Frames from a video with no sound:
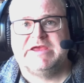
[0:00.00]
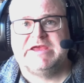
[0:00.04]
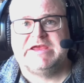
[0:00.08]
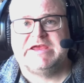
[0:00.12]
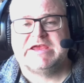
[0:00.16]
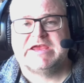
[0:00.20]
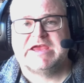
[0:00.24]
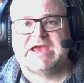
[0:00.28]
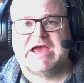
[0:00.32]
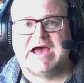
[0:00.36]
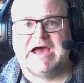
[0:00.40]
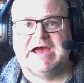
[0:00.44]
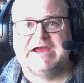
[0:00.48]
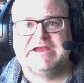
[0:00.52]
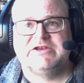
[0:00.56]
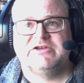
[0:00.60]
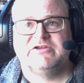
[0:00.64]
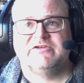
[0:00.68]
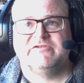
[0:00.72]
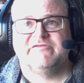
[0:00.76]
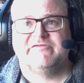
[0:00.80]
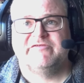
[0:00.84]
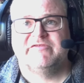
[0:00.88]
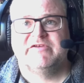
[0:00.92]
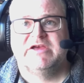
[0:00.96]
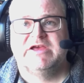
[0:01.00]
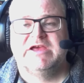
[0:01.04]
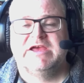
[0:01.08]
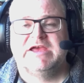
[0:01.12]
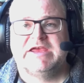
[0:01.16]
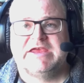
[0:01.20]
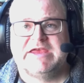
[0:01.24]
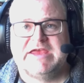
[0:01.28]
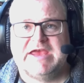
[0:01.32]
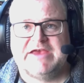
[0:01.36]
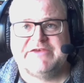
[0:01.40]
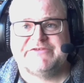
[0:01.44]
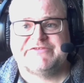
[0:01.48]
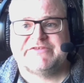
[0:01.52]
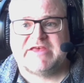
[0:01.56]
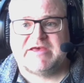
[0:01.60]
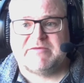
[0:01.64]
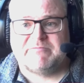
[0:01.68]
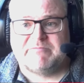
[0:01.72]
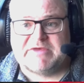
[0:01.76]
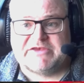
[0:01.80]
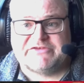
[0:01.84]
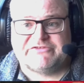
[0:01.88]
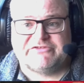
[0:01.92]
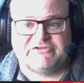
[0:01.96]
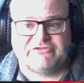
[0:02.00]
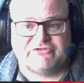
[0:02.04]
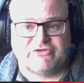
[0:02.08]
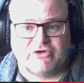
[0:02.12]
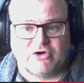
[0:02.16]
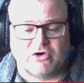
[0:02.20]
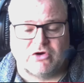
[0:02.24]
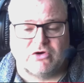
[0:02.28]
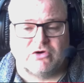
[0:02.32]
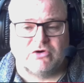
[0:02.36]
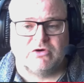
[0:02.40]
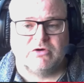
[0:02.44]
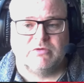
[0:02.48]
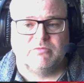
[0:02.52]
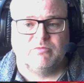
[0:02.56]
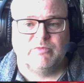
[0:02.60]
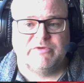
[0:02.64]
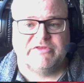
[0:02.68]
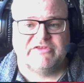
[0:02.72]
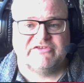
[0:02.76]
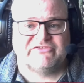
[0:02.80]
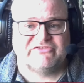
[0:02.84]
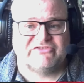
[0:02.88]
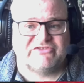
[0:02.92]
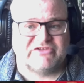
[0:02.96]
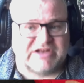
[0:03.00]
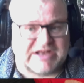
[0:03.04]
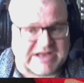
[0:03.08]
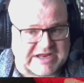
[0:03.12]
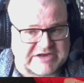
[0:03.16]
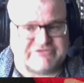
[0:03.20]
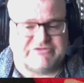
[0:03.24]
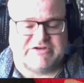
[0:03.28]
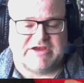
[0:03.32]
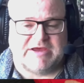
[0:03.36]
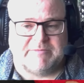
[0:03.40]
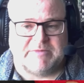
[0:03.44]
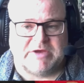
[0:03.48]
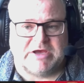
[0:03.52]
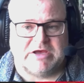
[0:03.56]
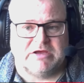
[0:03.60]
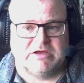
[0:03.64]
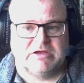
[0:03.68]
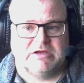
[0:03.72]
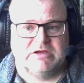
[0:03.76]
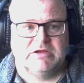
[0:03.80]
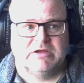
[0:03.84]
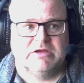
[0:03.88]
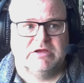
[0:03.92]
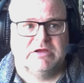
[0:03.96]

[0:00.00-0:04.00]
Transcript: it kind of gets that message home with a sledgehammer.